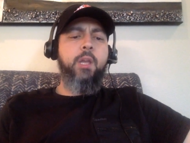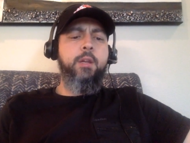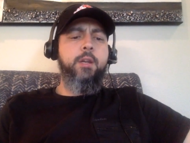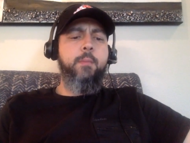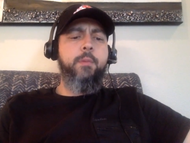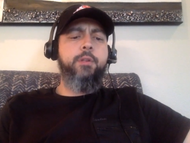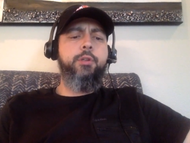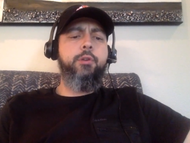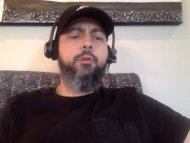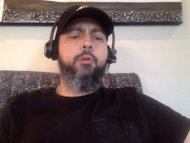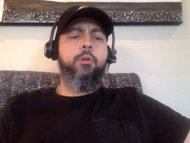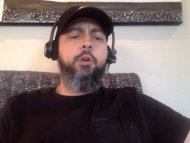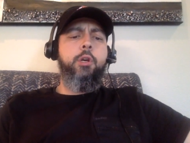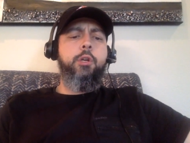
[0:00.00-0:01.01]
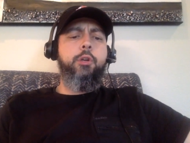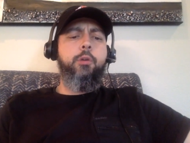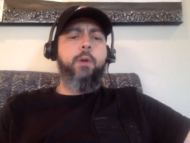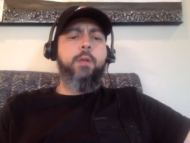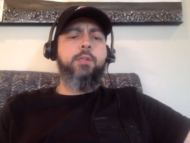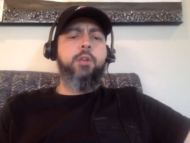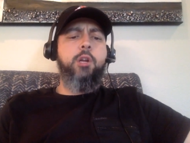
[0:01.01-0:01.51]
Number two, do
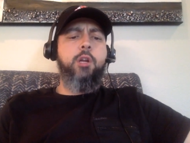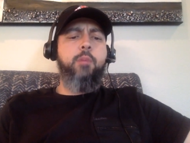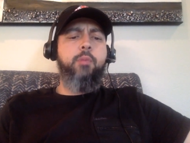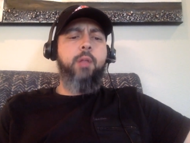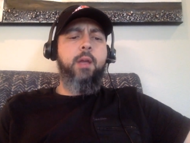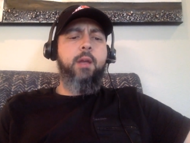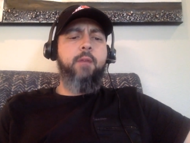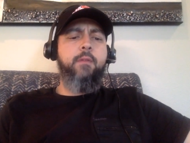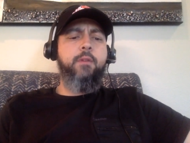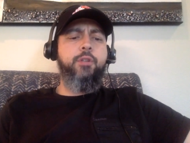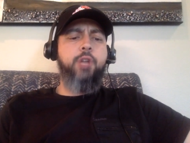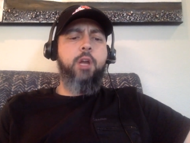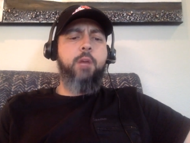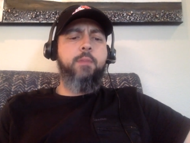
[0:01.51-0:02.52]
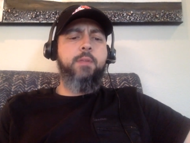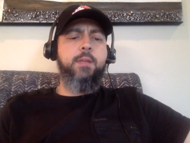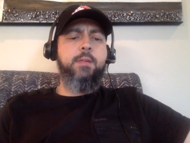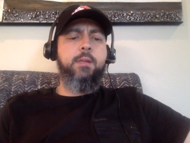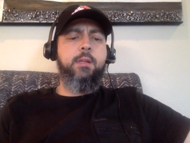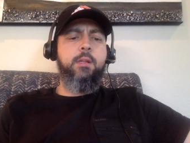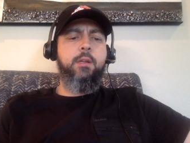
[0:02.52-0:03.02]
I start applying for jobs as
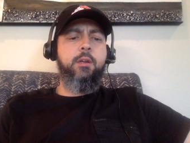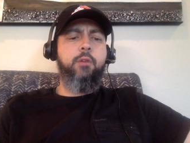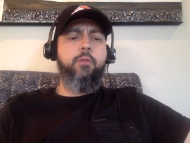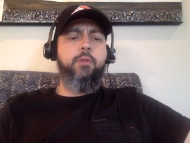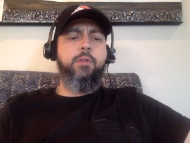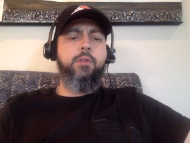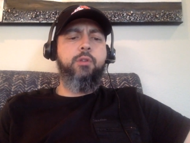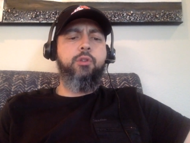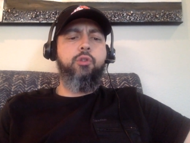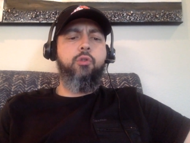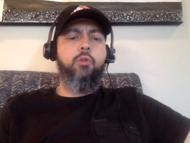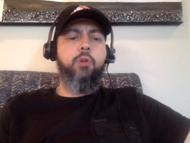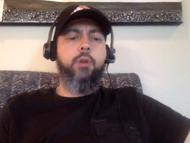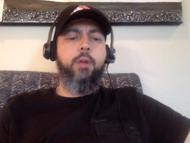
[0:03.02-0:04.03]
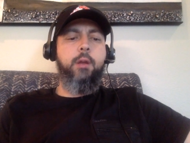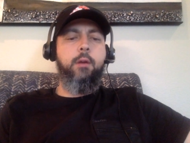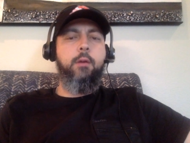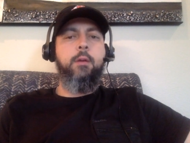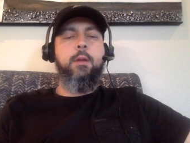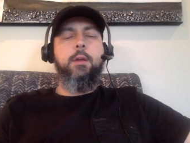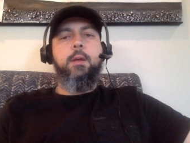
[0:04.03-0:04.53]
a clinical research coordinator?
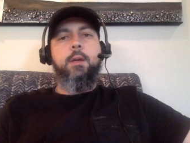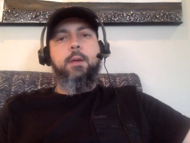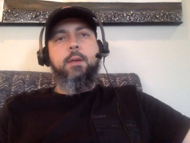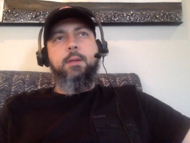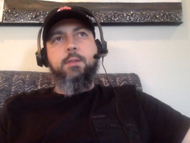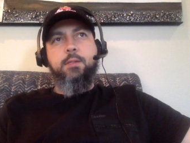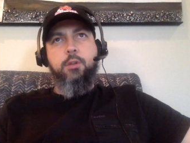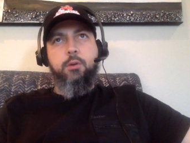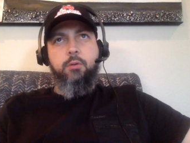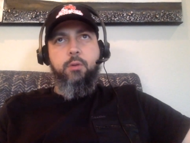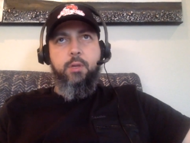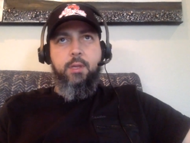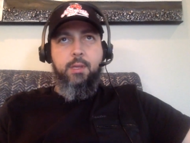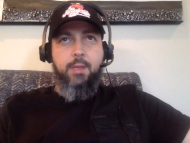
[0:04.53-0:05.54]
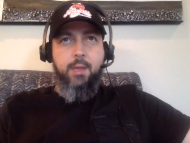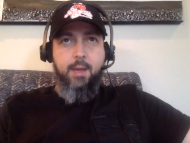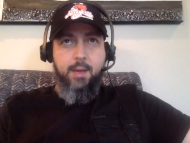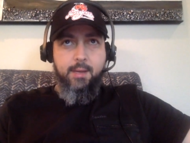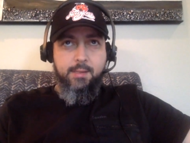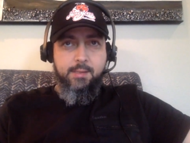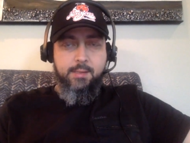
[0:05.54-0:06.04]
So
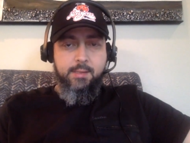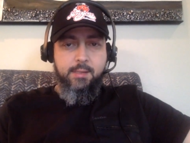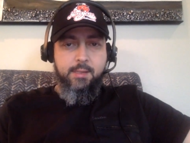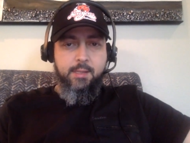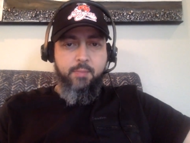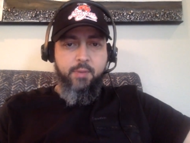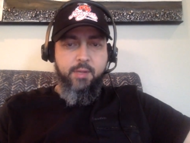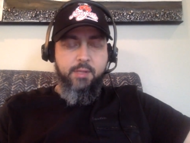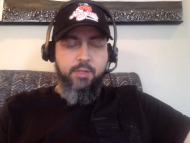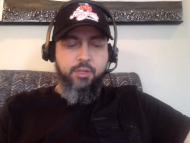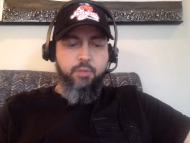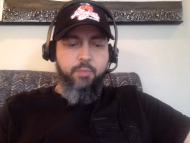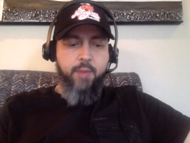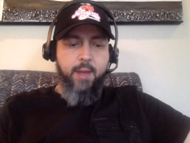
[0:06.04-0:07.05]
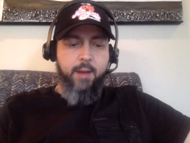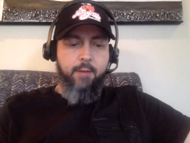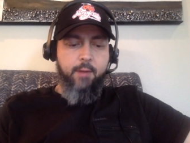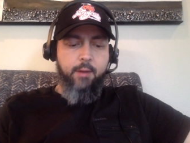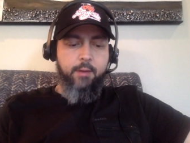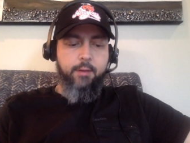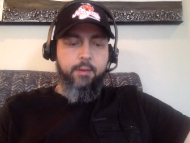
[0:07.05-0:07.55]
yes, depends on your
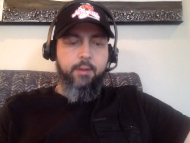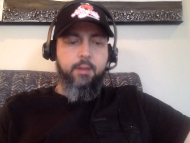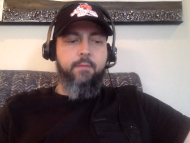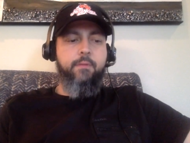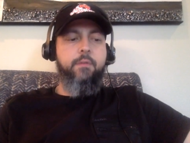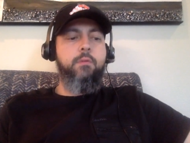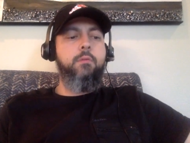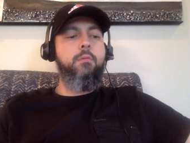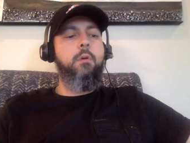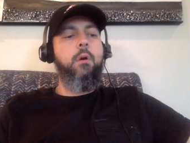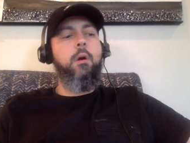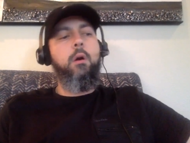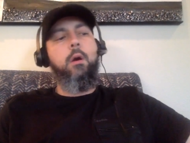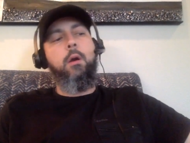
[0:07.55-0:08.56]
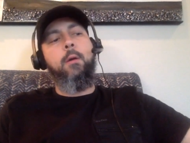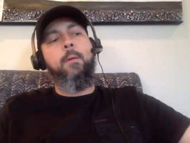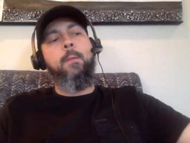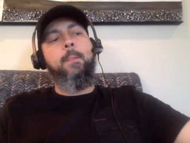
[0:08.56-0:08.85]
background. If you are,